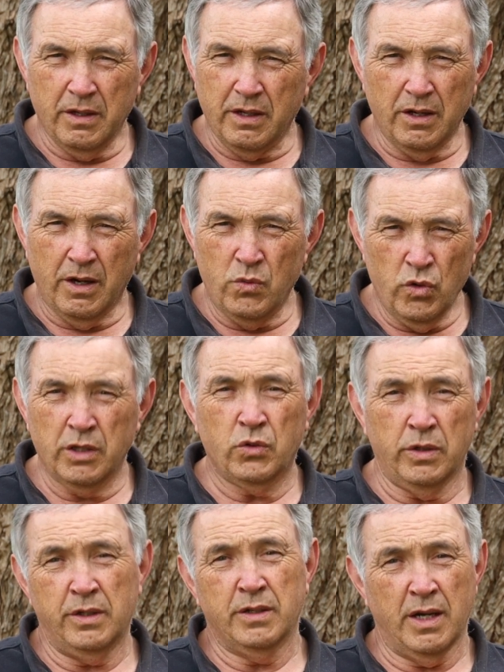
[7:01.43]
I really
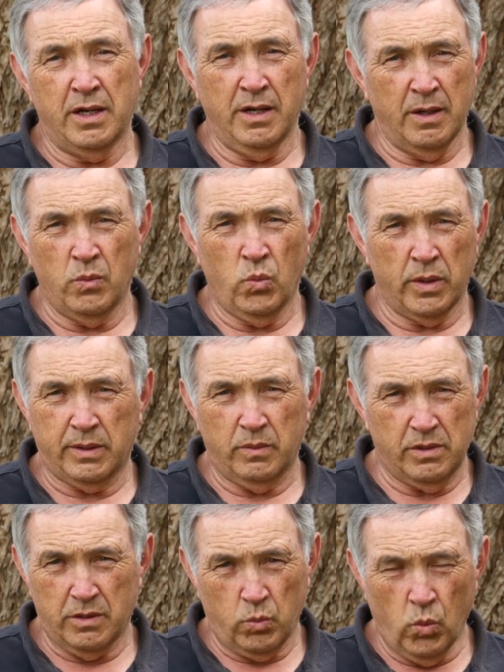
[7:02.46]
couldn't nut it out
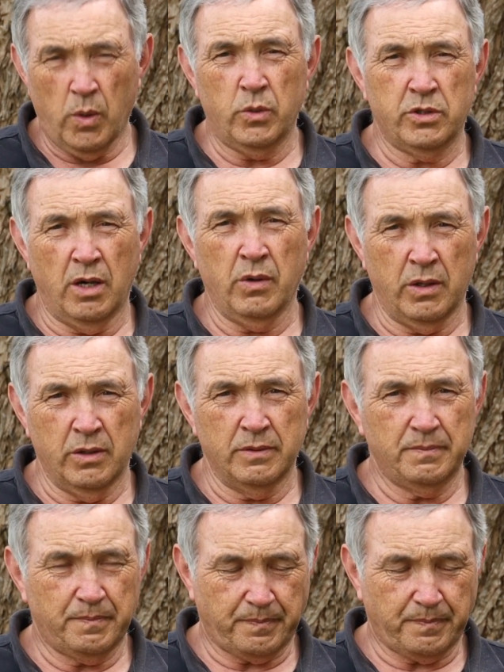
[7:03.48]
what was going on.